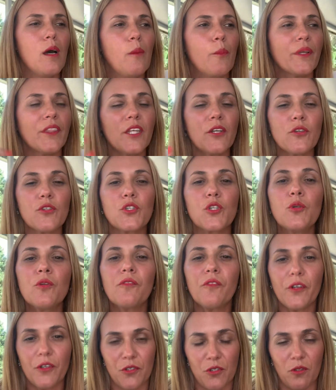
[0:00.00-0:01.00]
But there's
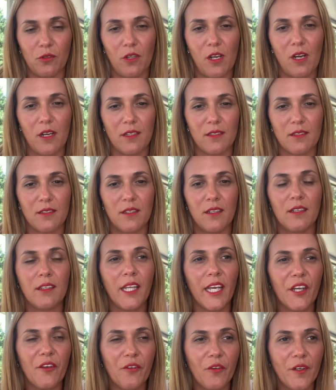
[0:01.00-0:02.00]
universal laws.
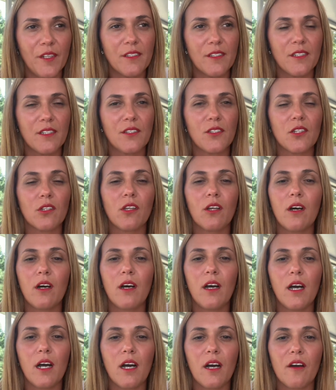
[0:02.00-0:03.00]
Like for instance, the
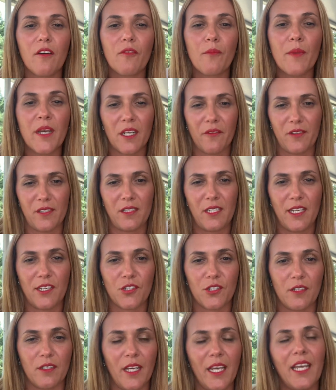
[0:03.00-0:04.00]
law of
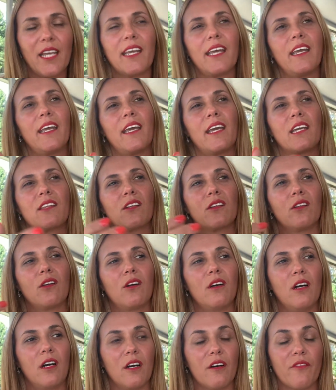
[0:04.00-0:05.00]
manifestation, aka the
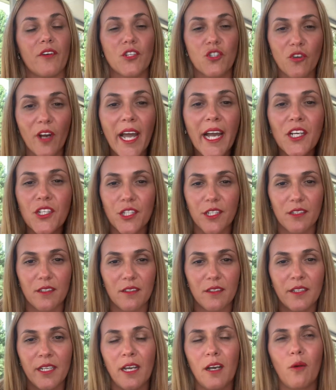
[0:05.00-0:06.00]
law of attraction.
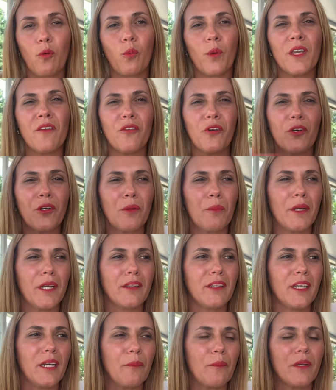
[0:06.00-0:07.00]
Now we've heard
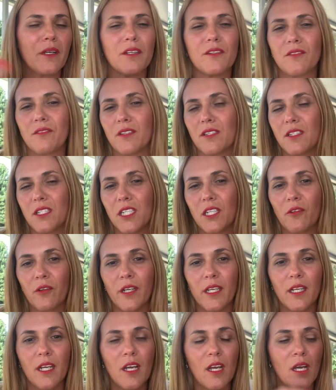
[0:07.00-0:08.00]
about that because of The
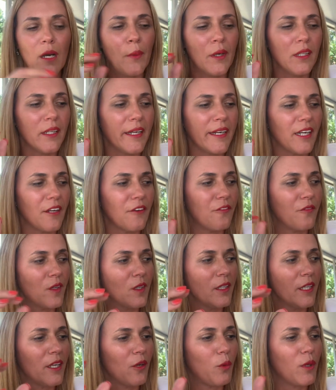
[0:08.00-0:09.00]
Secret, but I
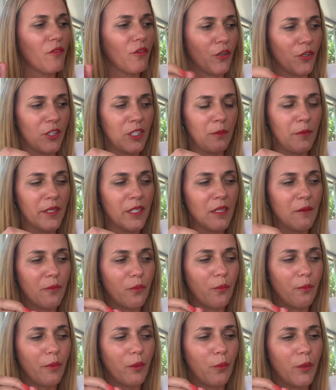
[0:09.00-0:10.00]
feel like we've heard about it,
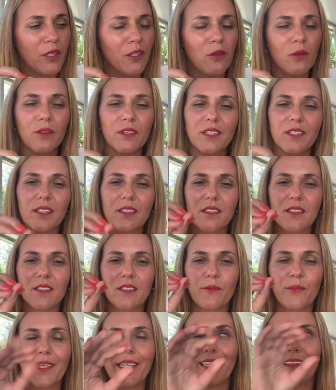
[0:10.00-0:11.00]
but we
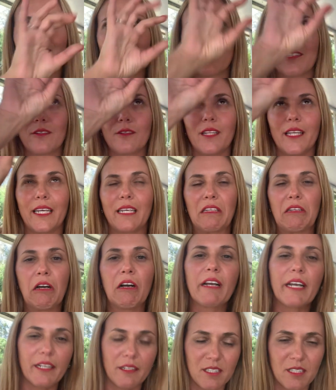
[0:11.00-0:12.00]
get these little
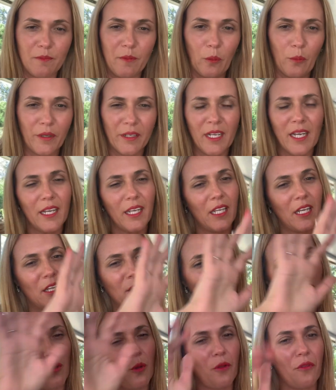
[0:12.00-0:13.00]
nuggets, but we're not getting
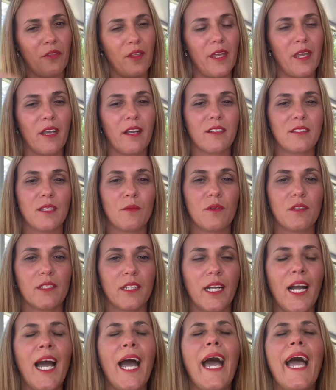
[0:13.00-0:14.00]
the whole thing because I'm just
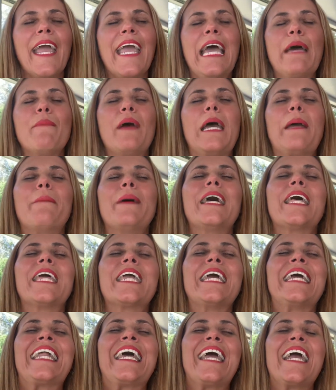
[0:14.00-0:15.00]
I am a
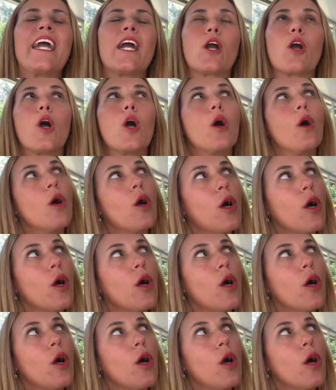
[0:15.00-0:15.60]
billionaire.